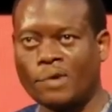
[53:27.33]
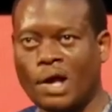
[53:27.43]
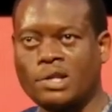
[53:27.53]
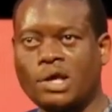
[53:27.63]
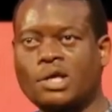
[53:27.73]

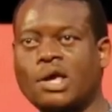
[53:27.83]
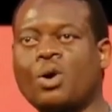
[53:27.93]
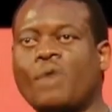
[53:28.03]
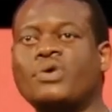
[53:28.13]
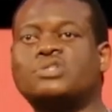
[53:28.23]
And the
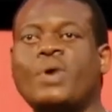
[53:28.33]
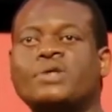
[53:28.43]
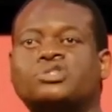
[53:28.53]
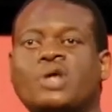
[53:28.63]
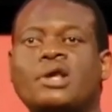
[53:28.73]
king of
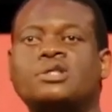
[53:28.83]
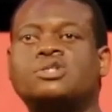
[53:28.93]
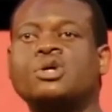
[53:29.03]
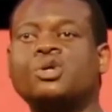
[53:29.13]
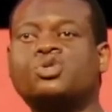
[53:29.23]
Israel
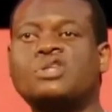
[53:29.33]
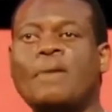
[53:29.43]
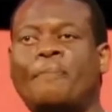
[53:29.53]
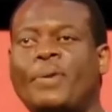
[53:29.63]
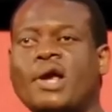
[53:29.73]
sent to the
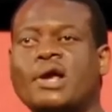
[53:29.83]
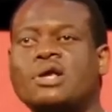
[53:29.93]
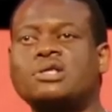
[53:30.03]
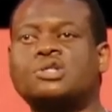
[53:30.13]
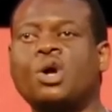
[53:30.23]

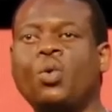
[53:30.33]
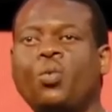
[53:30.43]
place